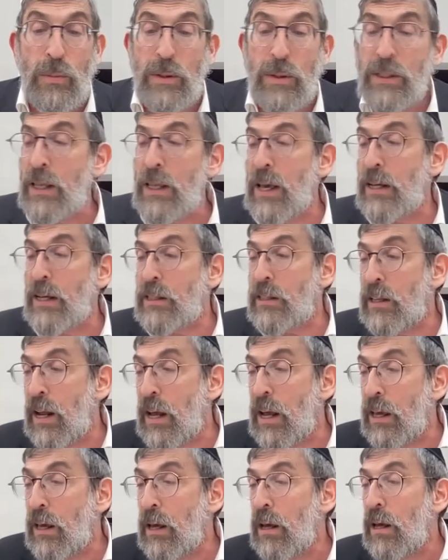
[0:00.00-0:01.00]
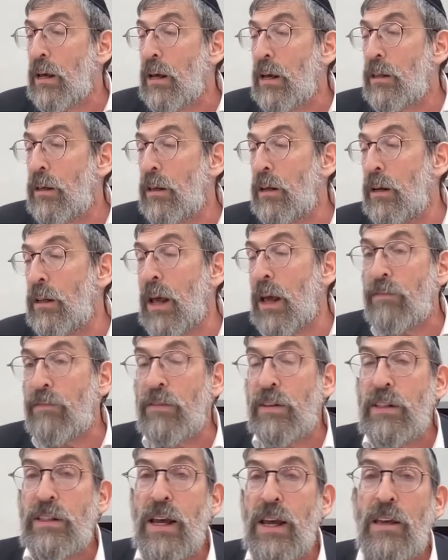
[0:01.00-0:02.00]
We said yesterday, you didn't have
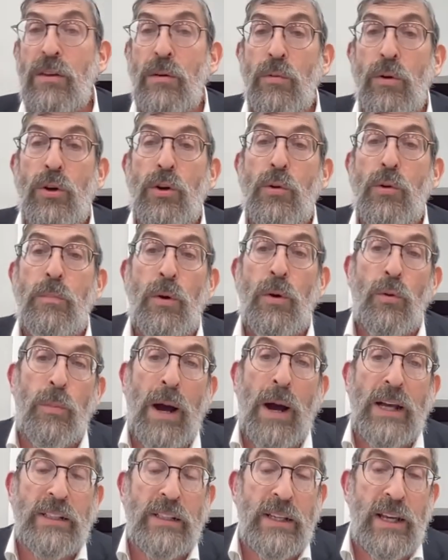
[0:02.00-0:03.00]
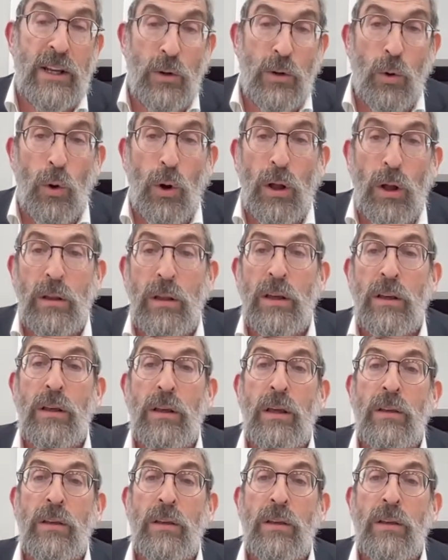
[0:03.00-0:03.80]
to say the word ubas at all.